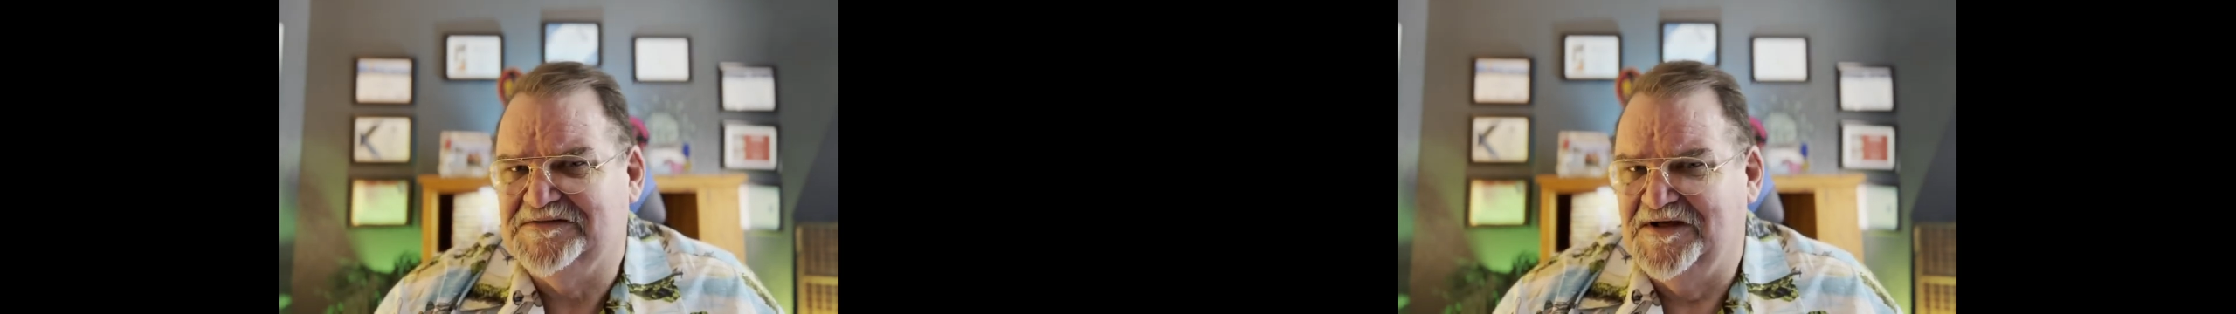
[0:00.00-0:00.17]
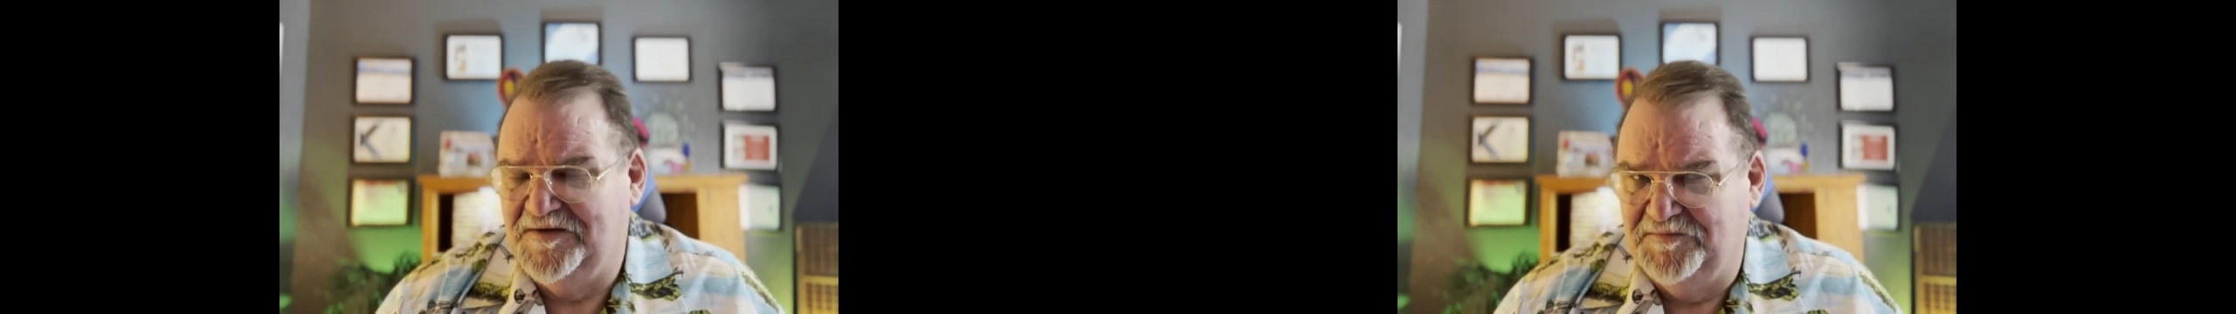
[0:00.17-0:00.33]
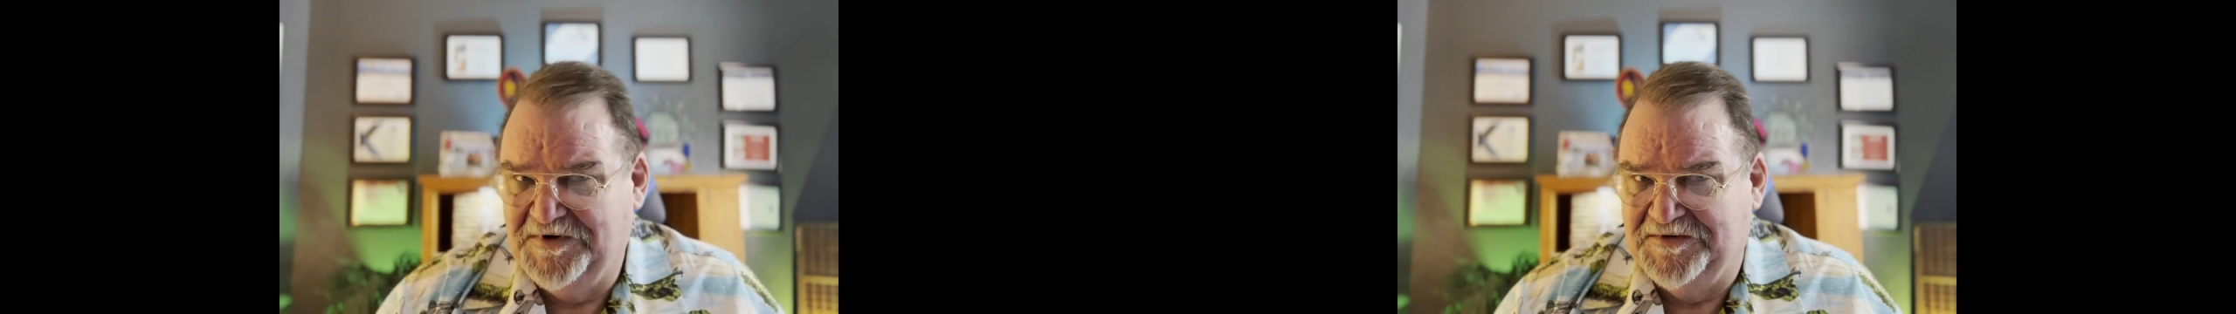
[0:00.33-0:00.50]
not
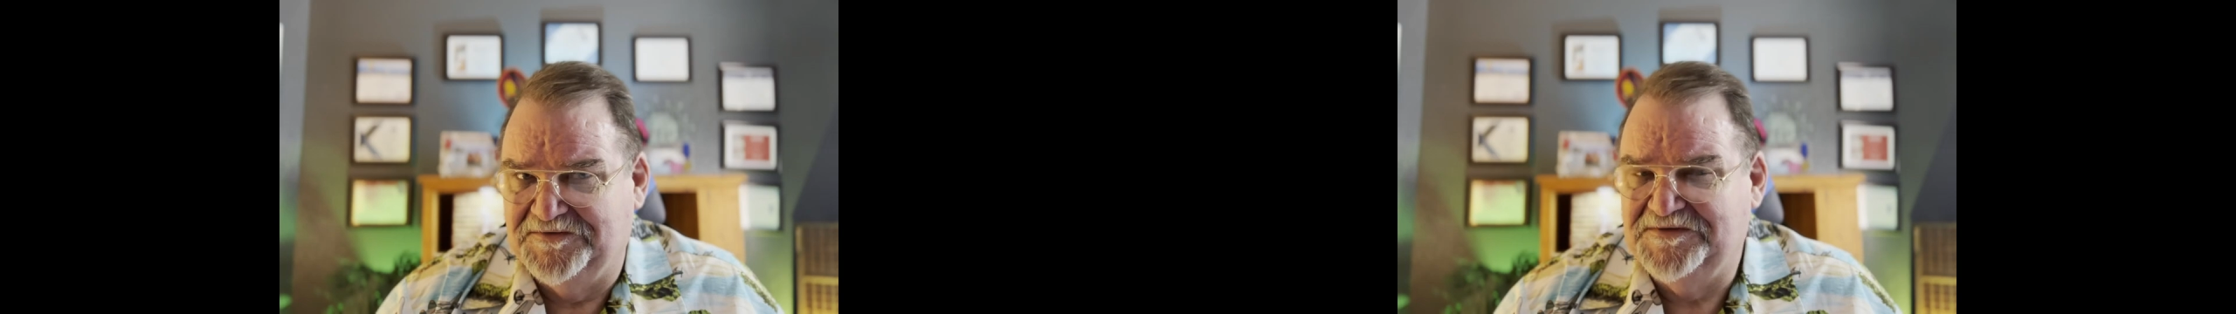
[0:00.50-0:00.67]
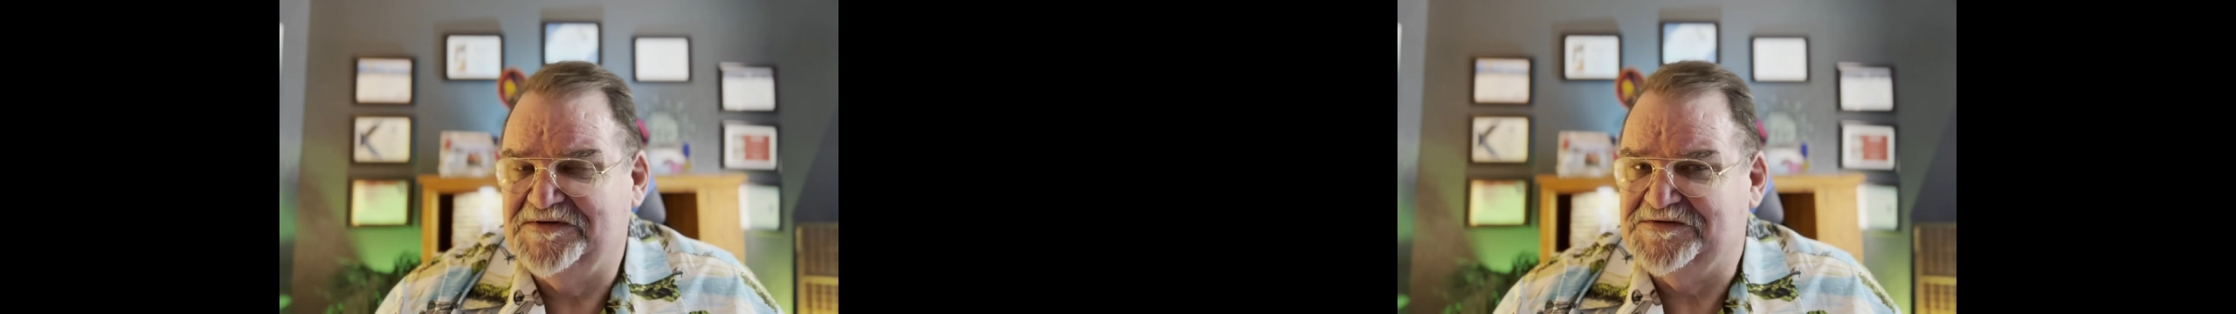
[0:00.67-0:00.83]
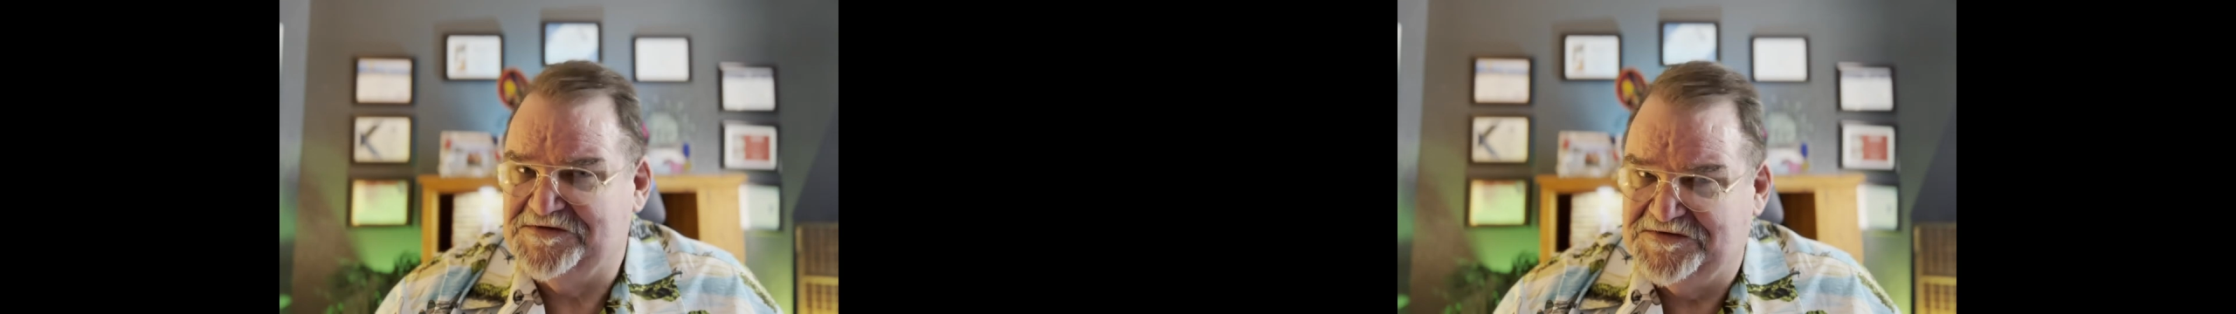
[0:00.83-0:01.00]
a boat,
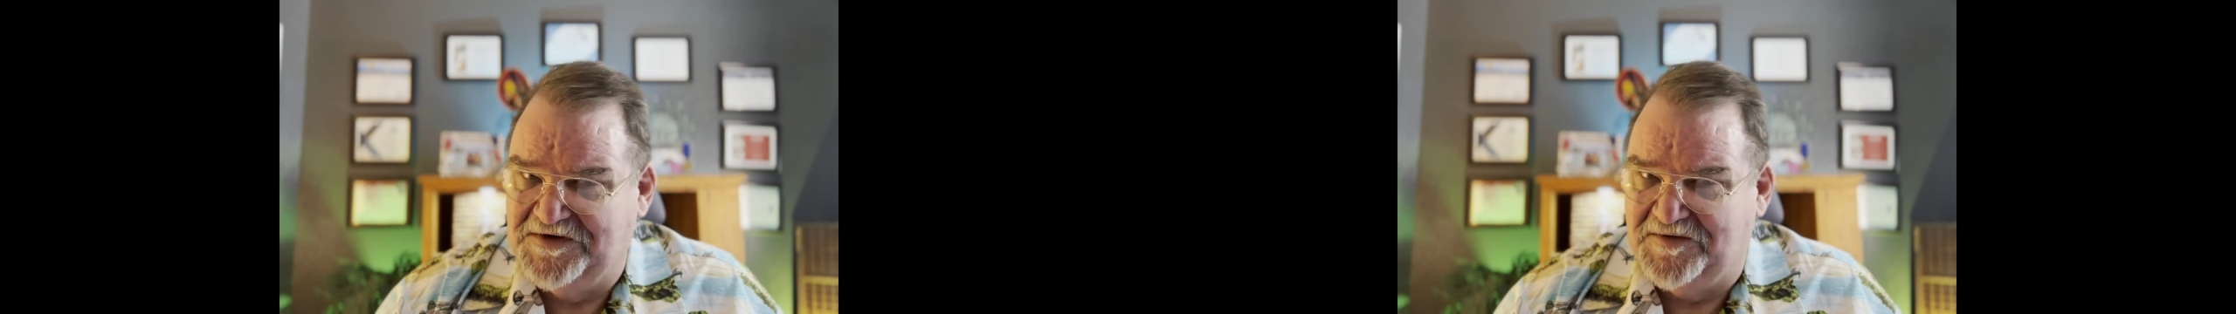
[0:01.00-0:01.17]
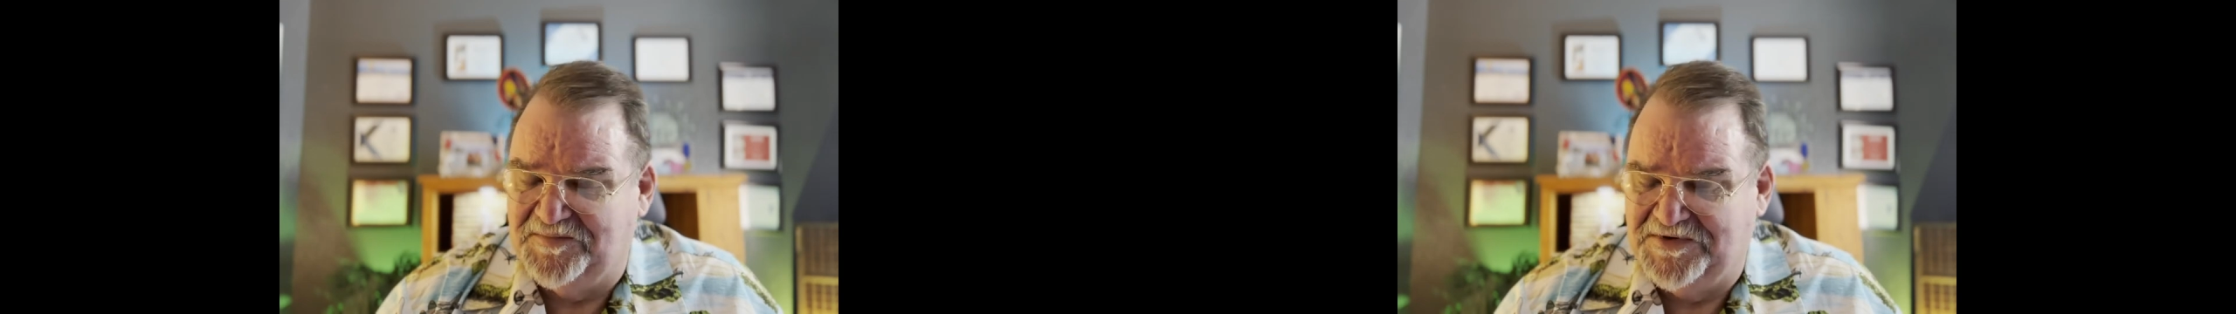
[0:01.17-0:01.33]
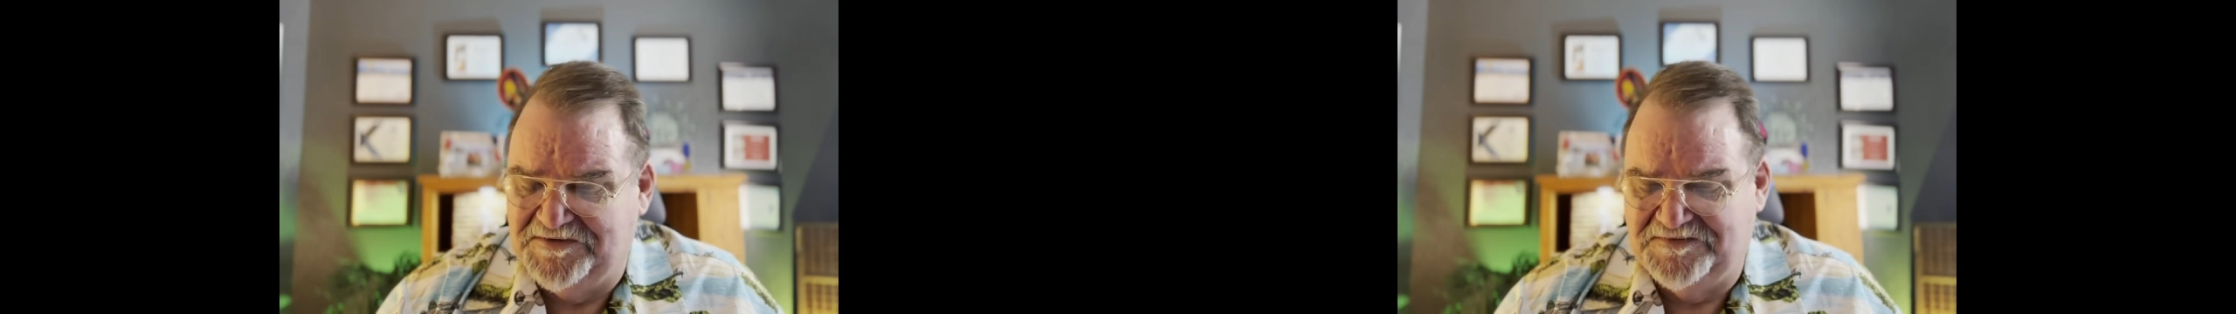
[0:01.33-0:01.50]
it's a ship.